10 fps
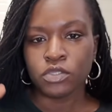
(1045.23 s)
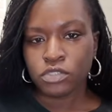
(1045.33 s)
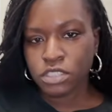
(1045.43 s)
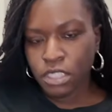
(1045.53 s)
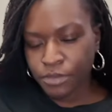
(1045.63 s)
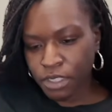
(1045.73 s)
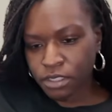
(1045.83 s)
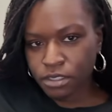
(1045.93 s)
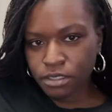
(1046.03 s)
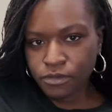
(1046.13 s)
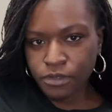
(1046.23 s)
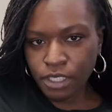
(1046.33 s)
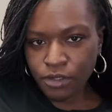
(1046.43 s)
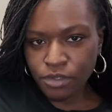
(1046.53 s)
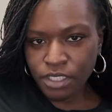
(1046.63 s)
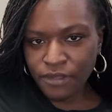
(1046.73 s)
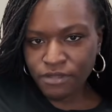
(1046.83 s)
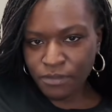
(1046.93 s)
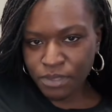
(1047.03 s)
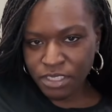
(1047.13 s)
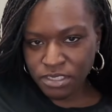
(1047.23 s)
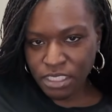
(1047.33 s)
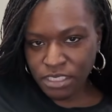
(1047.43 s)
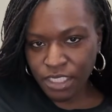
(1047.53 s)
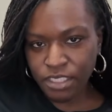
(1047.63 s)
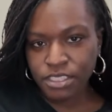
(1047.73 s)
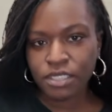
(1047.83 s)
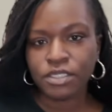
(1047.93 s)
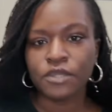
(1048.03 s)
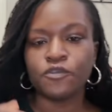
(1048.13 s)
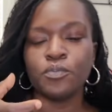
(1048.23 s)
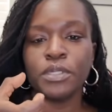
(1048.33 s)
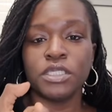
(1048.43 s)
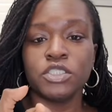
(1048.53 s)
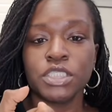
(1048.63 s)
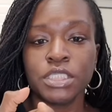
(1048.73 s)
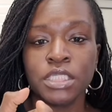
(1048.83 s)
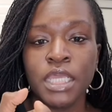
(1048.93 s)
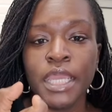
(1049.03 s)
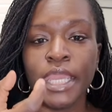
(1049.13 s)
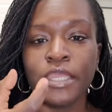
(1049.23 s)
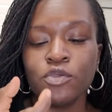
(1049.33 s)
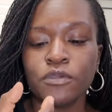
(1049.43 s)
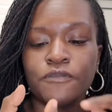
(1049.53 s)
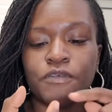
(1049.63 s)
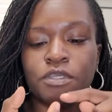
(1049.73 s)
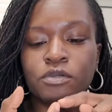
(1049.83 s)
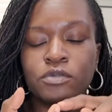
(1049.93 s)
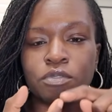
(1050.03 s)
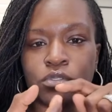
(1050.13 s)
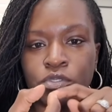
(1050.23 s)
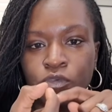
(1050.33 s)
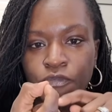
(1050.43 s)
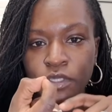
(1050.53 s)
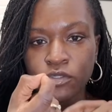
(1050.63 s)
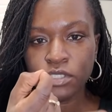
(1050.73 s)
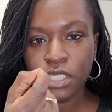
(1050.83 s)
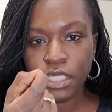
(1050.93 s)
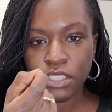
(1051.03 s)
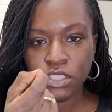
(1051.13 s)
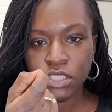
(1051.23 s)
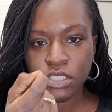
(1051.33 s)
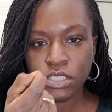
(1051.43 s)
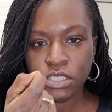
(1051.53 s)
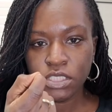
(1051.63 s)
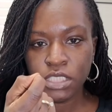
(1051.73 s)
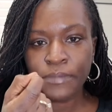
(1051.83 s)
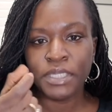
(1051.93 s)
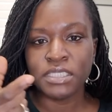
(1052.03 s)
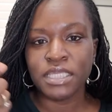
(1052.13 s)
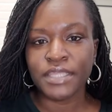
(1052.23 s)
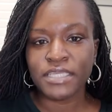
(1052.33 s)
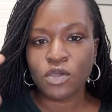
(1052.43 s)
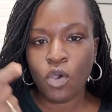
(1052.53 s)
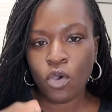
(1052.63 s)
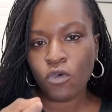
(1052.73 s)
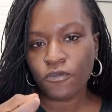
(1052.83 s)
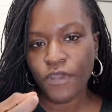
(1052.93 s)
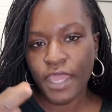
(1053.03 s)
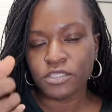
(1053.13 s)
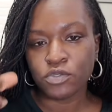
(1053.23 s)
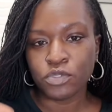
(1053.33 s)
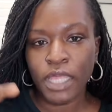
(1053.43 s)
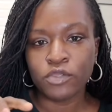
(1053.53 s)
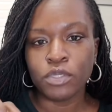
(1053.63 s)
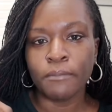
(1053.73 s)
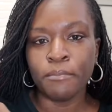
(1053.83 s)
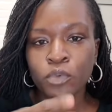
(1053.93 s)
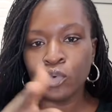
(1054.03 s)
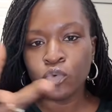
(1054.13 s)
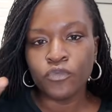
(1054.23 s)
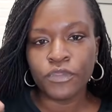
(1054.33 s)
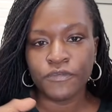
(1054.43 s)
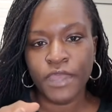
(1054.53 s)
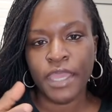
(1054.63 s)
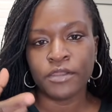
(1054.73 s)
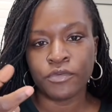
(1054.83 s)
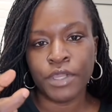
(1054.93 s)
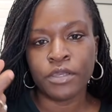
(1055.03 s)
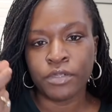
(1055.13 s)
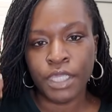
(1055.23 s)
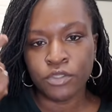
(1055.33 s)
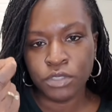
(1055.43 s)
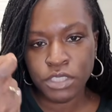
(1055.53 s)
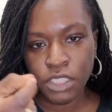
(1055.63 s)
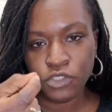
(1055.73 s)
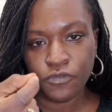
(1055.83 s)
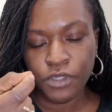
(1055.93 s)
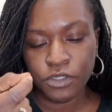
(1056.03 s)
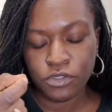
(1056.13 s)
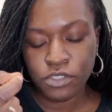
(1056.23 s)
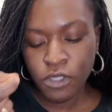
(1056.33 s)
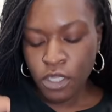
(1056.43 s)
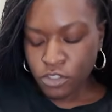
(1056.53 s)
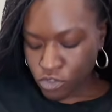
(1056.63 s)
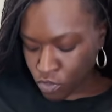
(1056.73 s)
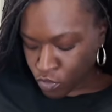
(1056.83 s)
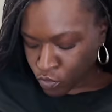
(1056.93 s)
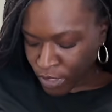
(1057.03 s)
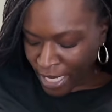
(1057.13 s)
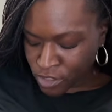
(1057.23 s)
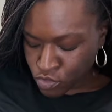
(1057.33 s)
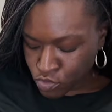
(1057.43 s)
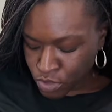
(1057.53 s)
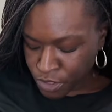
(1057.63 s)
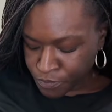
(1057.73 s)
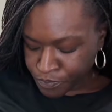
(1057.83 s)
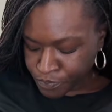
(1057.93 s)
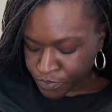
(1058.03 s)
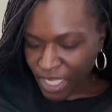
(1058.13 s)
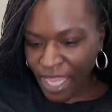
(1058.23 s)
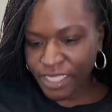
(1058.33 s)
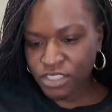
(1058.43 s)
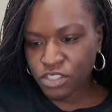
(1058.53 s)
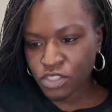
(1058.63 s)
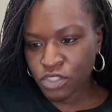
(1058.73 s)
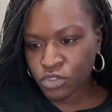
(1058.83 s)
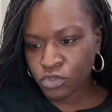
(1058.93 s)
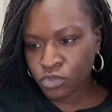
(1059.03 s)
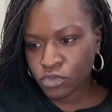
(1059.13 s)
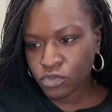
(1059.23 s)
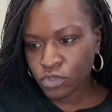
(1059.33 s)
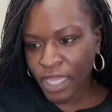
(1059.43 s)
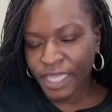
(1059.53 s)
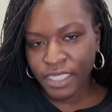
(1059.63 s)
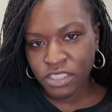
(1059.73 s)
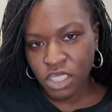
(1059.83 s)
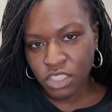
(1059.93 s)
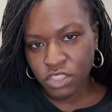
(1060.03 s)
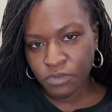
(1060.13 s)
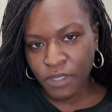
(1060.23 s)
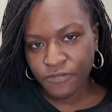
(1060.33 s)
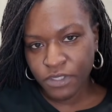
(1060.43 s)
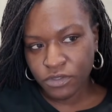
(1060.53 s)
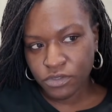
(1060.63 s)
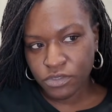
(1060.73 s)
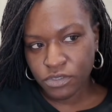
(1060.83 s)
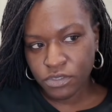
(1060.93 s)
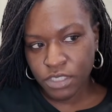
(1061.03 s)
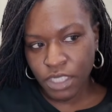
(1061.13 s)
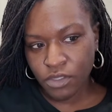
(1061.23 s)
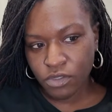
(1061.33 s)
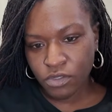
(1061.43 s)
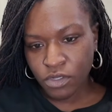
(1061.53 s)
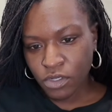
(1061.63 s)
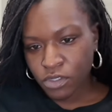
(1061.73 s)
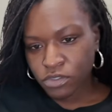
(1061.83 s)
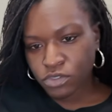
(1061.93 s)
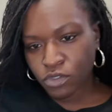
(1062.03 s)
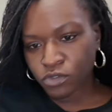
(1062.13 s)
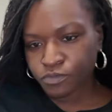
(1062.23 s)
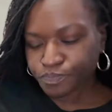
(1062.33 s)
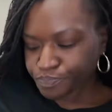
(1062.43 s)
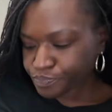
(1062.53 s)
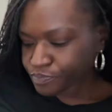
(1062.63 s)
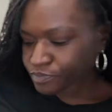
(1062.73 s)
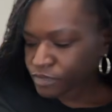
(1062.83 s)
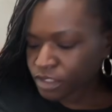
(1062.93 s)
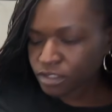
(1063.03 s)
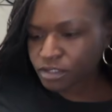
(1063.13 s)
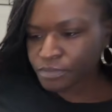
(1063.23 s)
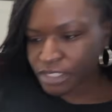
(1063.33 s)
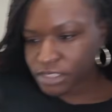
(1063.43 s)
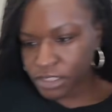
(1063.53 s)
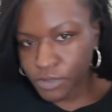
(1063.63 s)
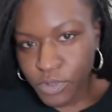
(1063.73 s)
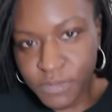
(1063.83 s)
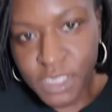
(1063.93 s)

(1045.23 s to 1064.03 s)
your stomach area, that piece that's hanging down there, if you pinch it and you can feel your fingers touch, that means that that's all fat. So you can move the fat around and you can touch your fingers. So when I do it, I can't touch my fingers together. So basically what I'm